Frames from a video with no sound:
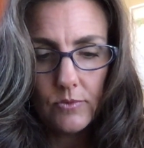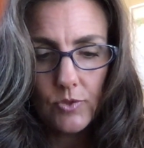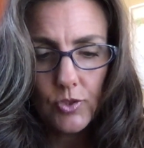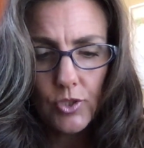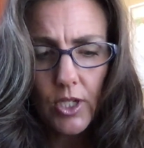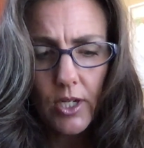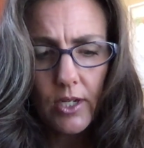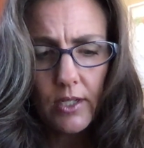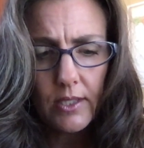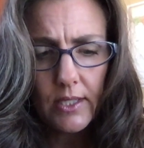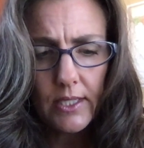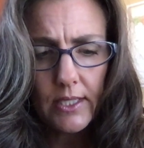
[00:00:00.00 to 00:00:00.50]

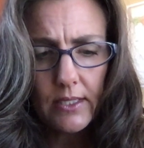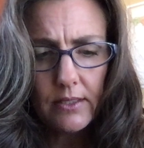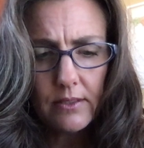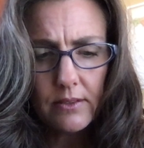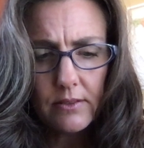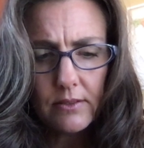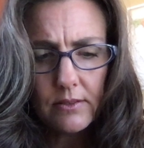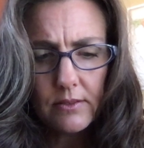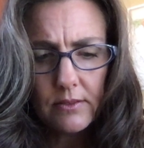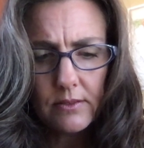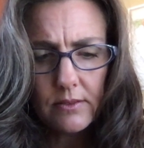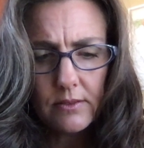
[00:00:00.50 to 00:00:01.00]
Charlotte,
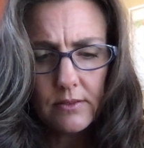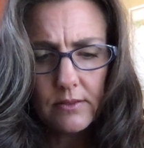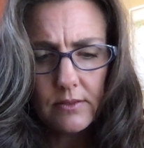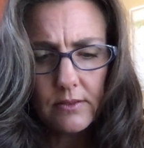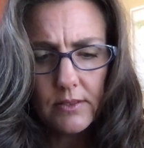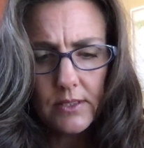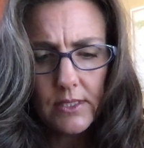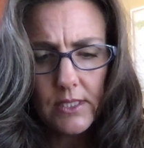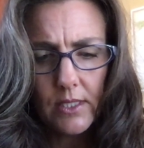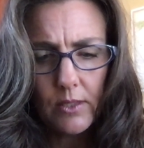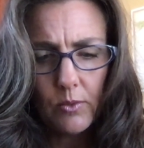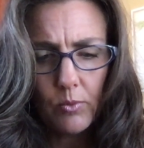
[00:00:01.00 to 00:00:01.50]

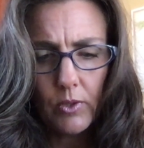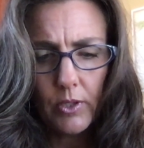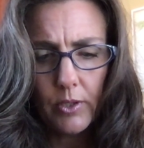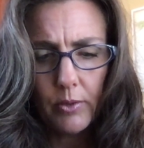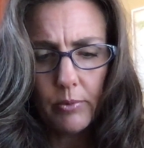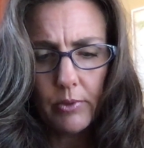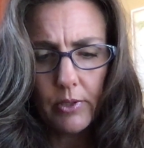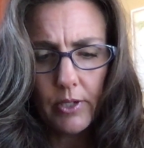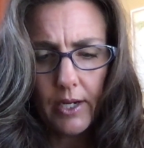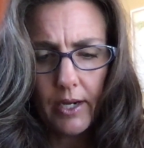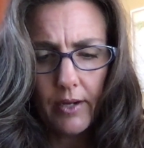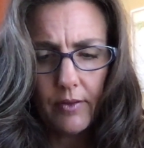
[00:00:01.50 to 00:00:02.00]
said
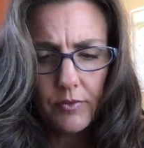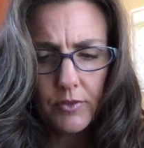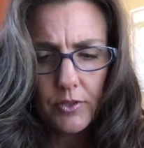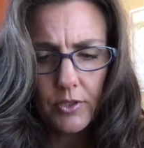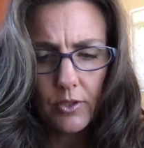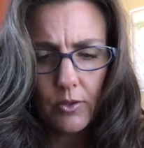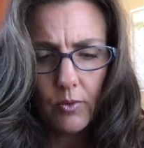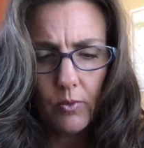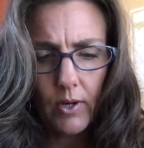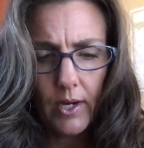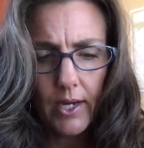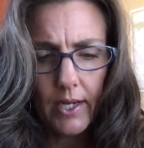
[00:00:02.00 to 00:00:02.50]
Wilbur
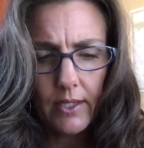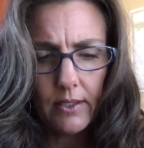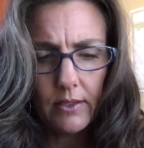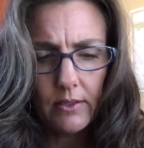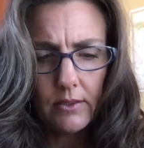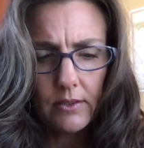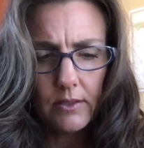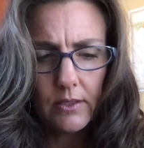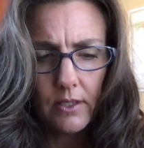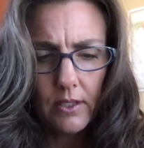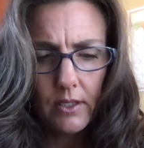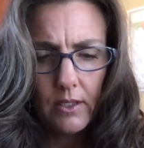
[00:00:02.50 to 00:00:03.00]
after a
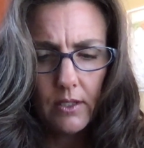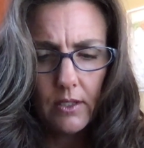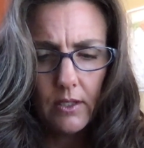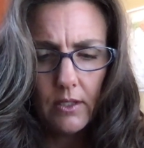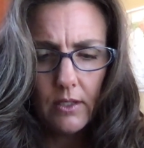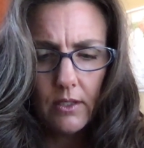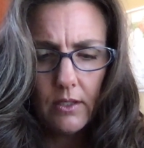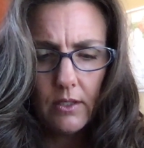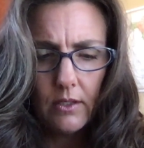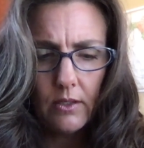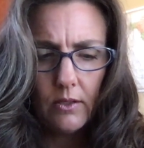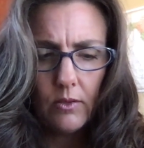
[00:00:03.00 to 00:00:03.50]
while,
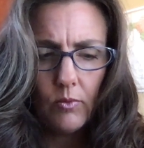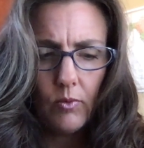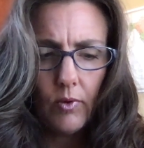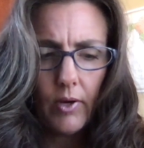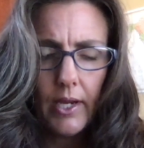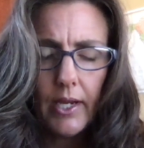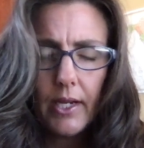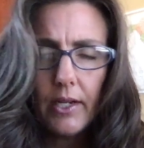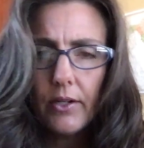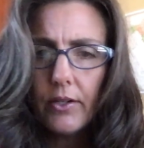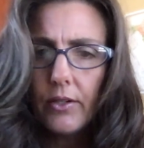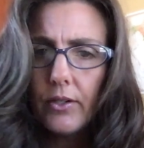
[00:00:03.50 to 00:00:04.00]

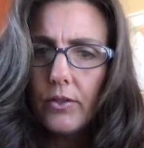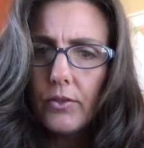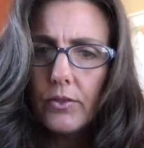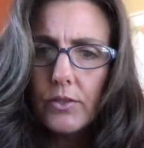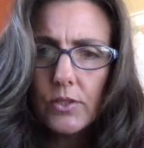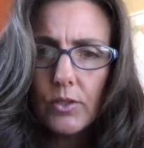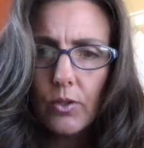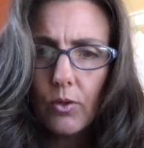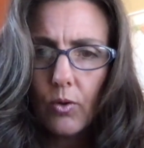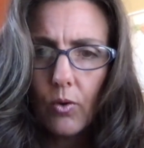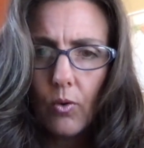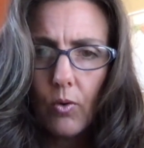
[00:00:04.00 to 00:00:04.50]
why are you
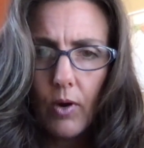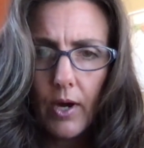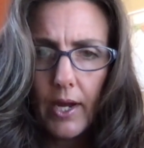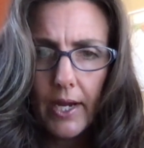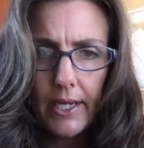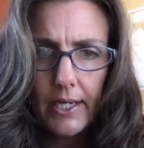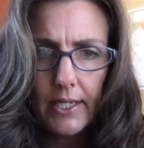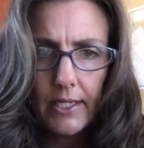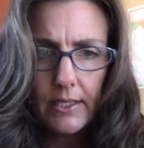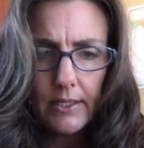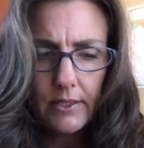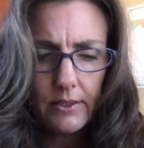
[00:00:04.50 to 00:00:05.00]
so
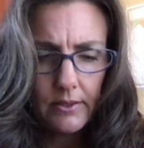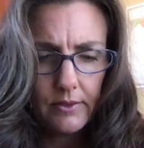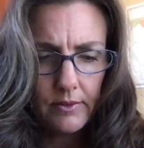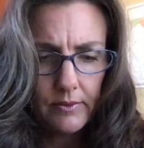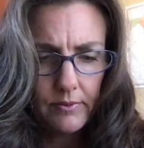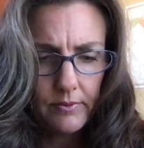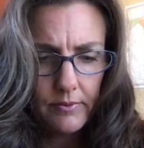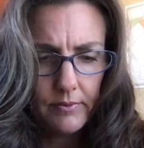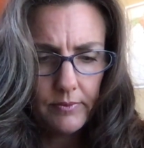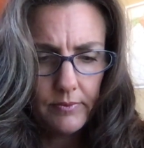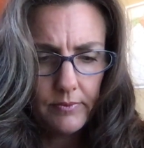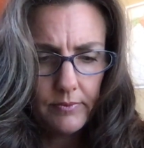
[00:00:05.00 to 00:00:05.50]
quiet?
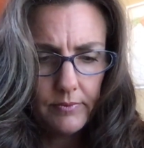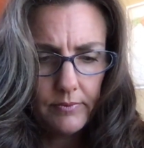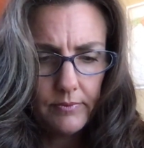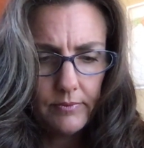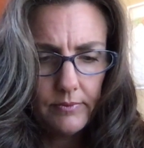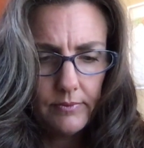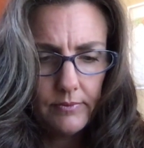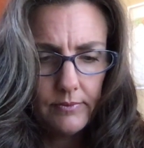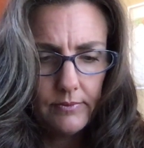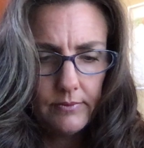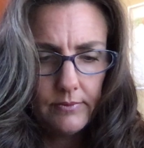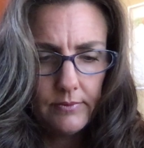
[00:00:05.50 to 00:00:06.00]

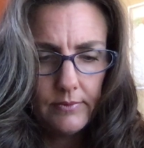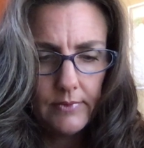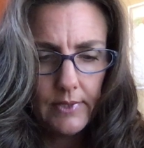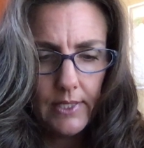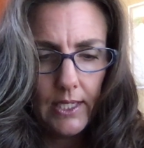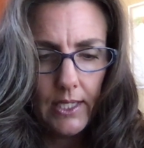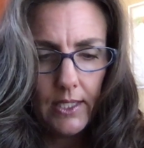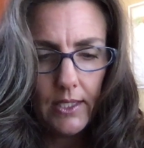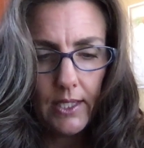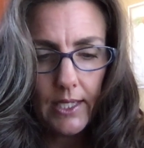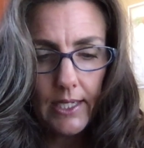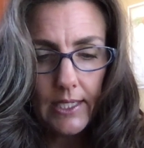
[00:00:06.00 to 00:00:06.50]

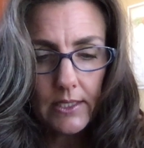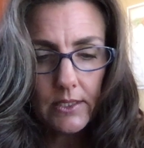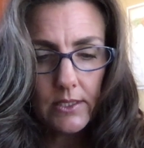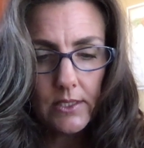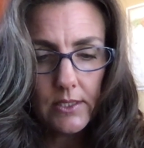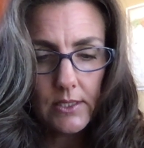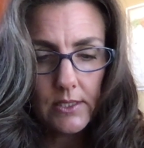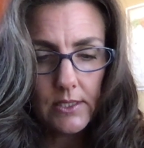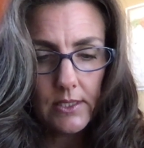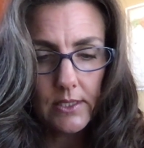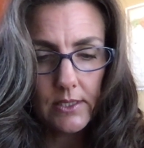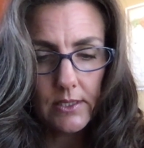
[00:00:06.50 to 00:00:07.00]
I like to
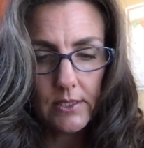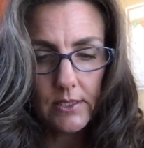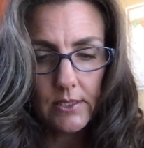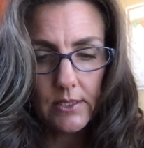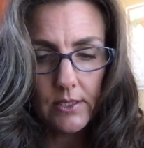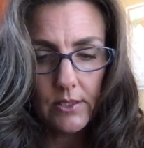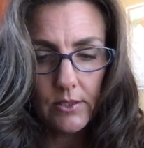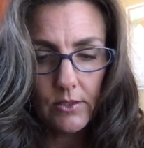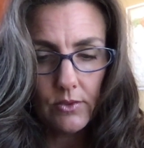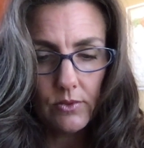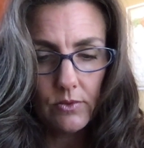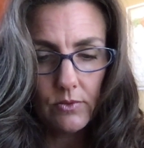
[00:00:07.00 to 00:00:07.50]
sit
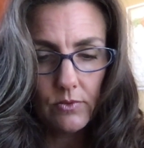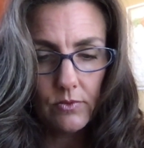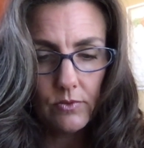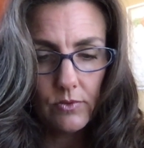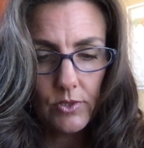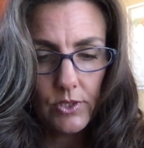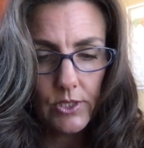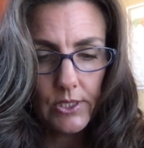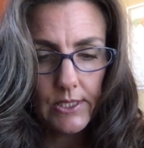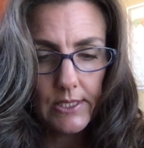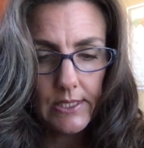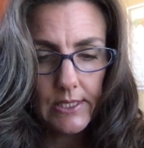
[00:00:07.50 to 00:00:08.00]
still,
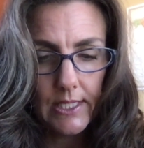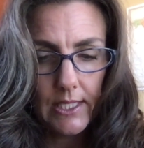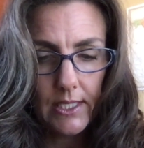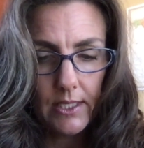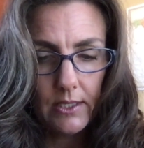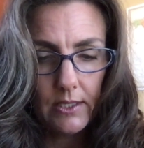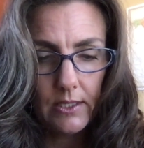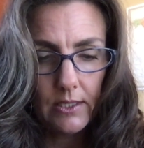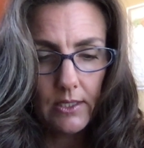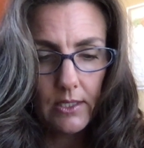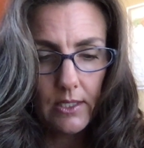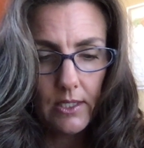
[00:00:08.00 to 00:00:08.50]
she
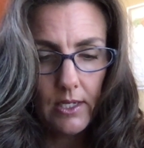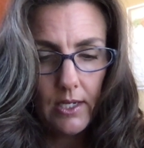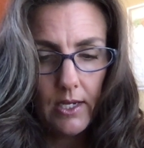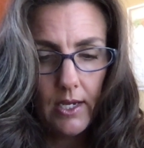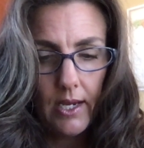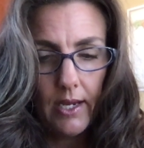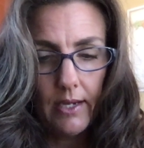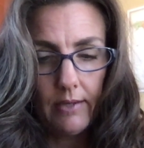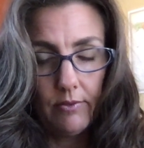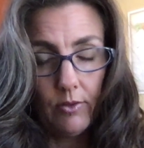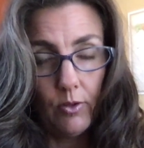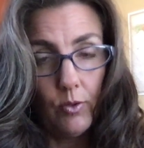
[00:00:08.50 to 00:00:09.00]
said.
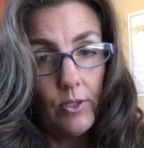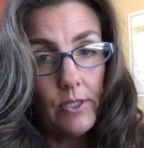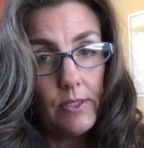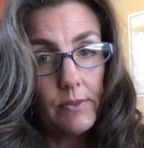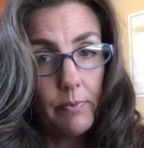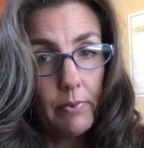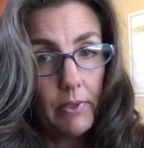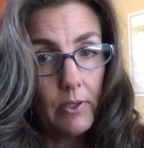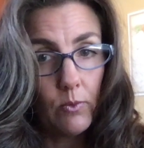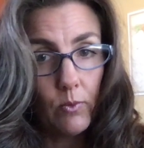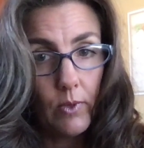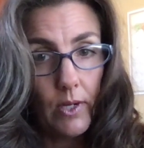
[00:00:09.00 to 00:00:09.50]
I've always
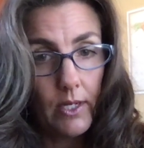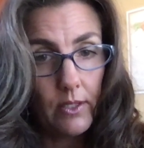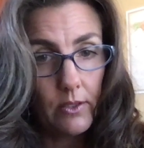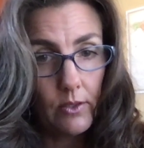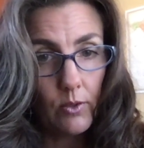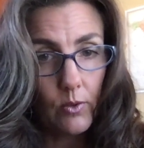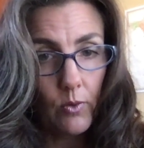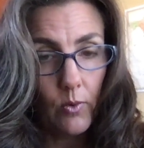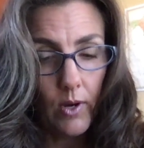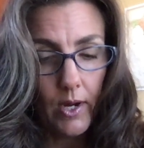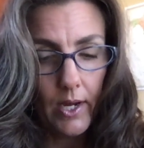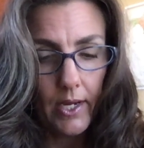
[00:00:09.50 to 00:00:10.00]
been rather
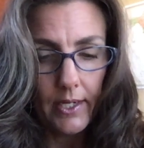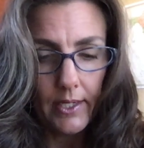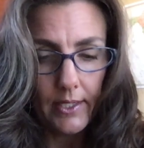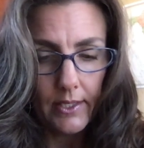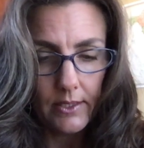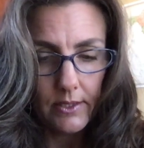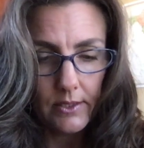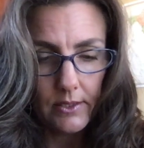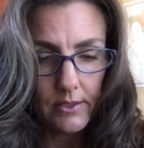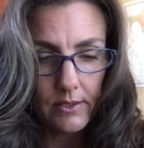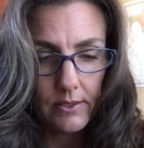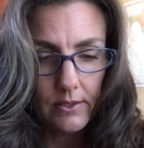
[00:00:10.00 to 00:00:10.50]

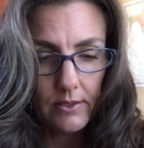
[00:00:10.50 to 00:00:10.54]
quiet.